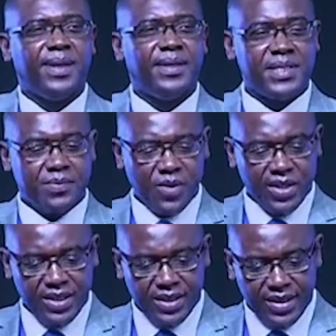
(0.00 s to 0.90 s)
this
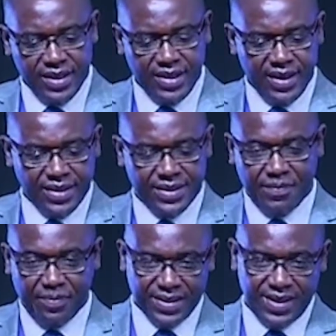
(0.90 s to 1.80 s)
morning, as the
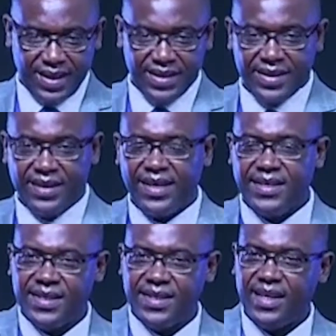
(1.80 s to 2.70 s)
pastor indicated